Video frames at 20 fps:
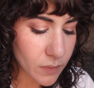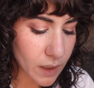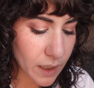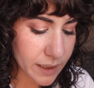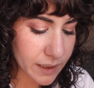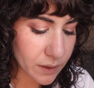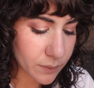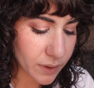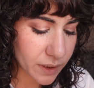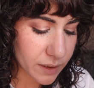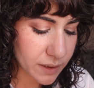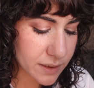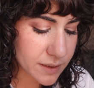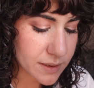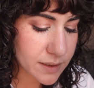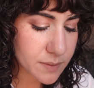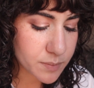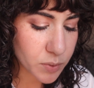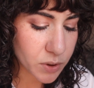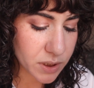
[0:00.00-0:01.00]
Anyway, this
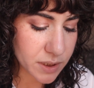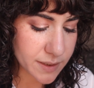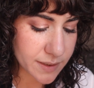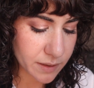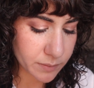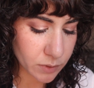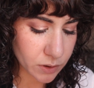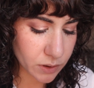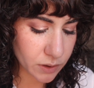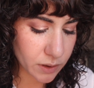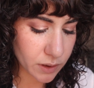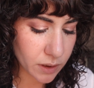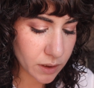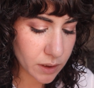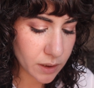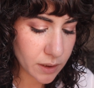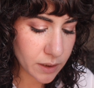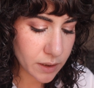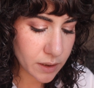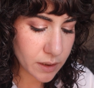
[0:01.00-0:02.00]
is pretty similar,
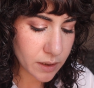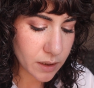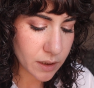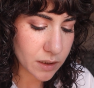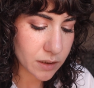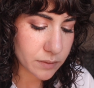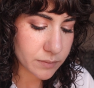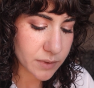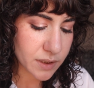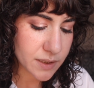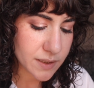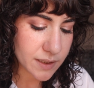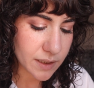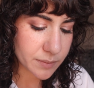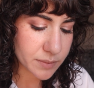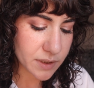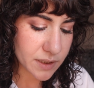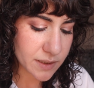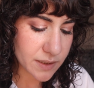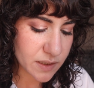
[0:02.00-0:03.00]

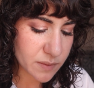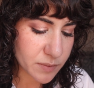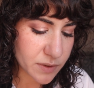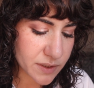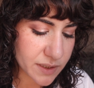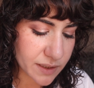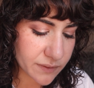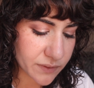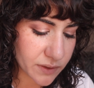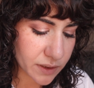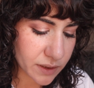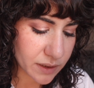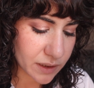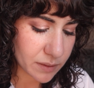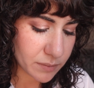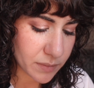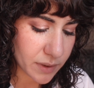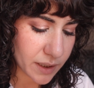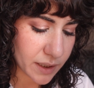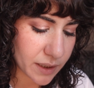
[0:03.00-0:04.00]
except it's specifically
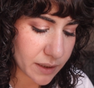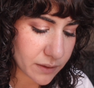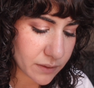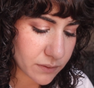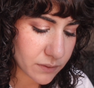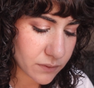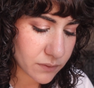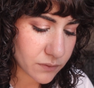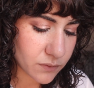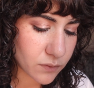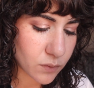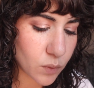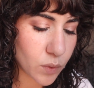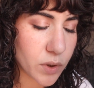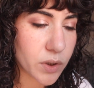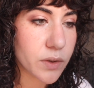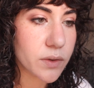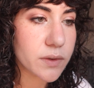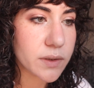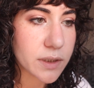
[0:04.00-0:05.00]
made for
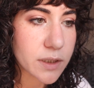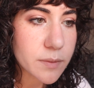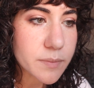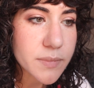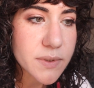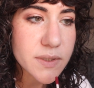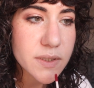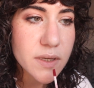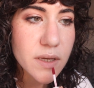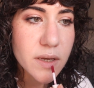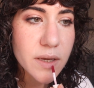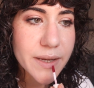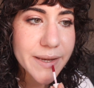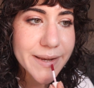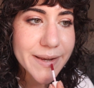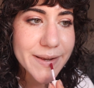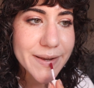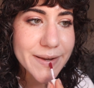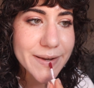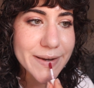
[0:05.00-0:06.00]
your lips.
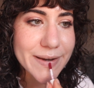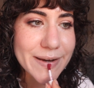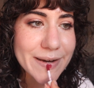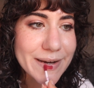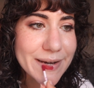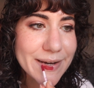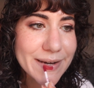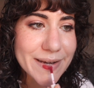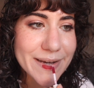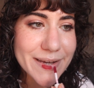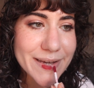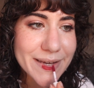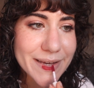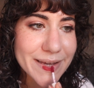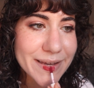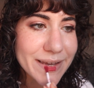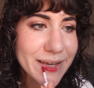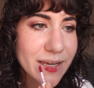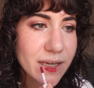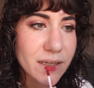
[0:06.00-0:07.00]

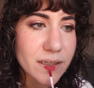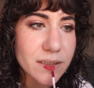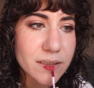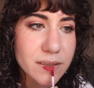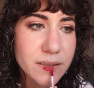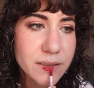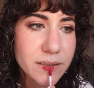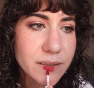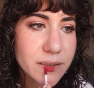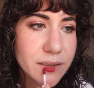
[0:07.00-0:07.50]
And